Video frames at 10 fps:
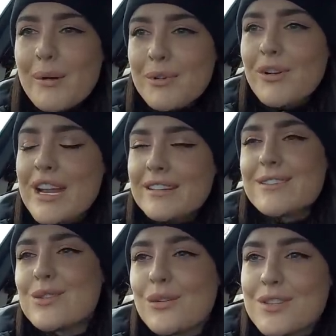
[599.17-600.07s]
upgrade
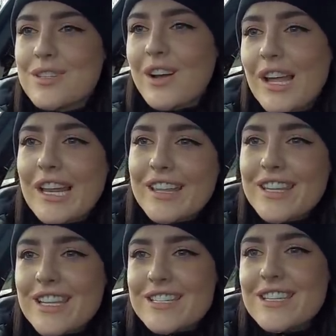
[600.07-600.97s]
and sort of styling
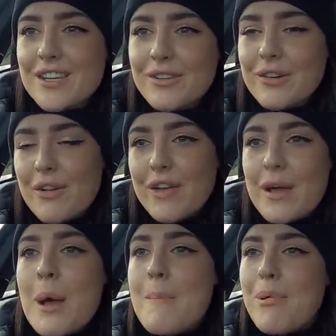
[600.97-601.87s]
of the interior of it.